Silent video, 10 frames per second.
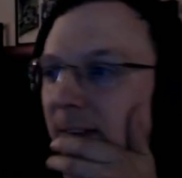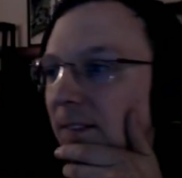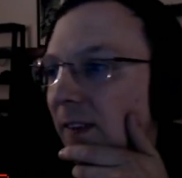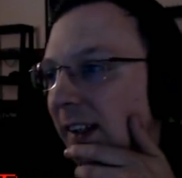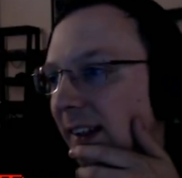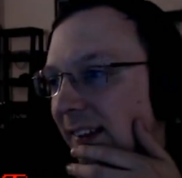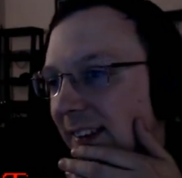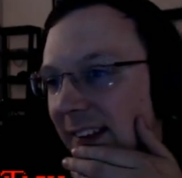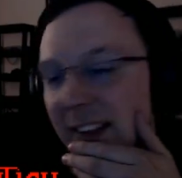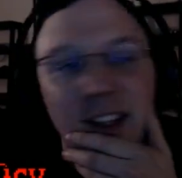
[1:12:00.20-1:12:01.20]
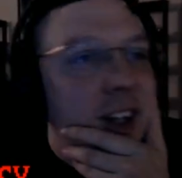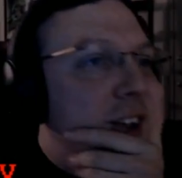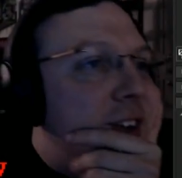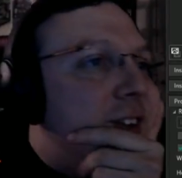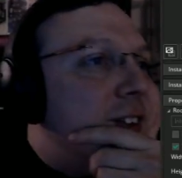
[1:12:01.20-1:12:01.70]
what is the
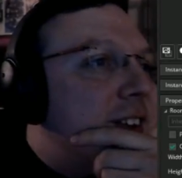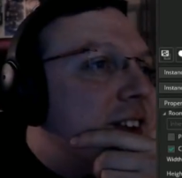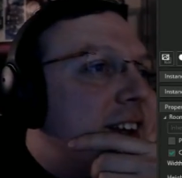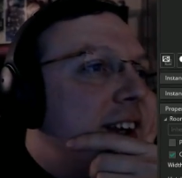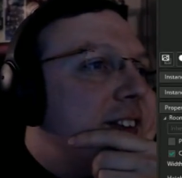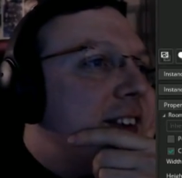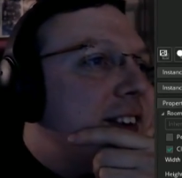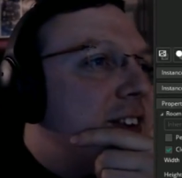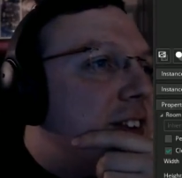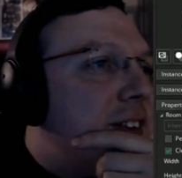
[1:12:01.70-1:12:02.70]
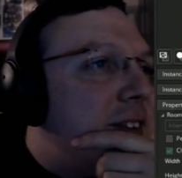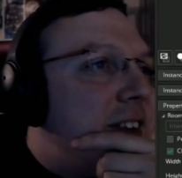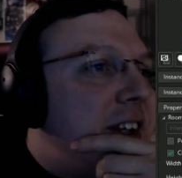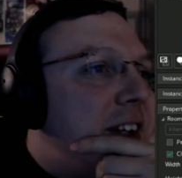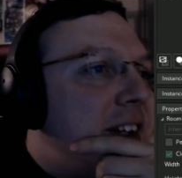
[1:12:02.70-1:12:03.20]
code? There is no
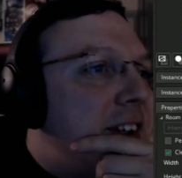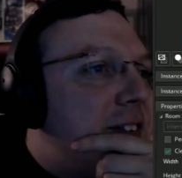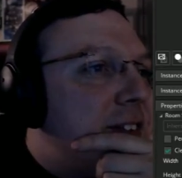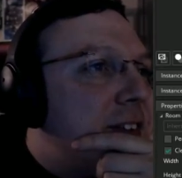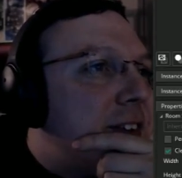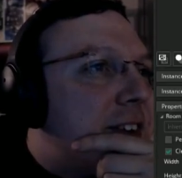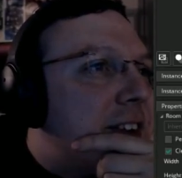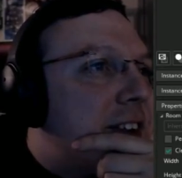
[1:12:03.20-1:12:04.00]
E4.